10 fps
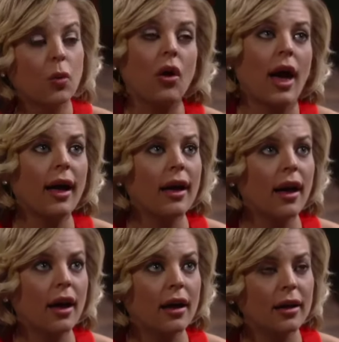Well, I,
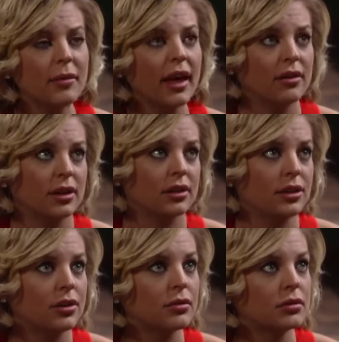I'm counting
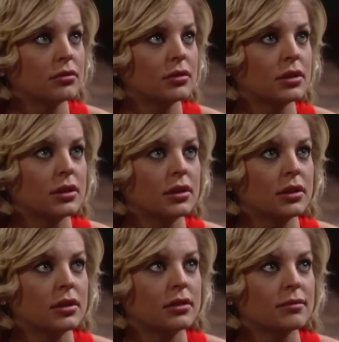on you.
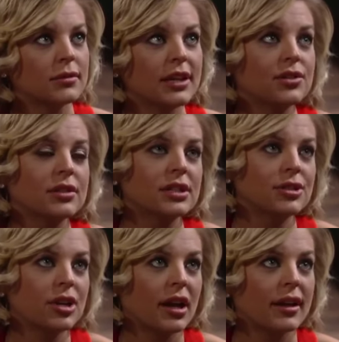Can't you at
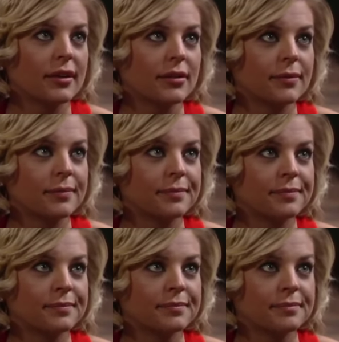least try?
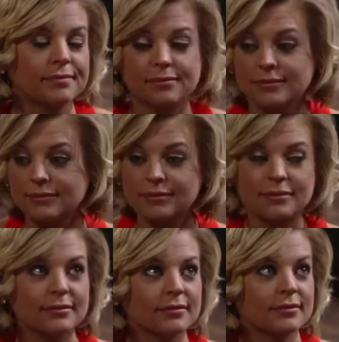
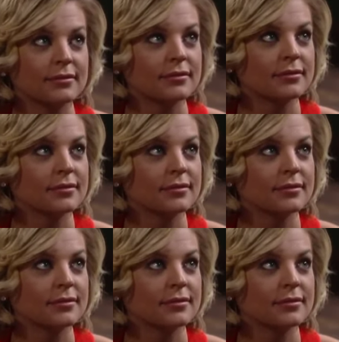Well, when you put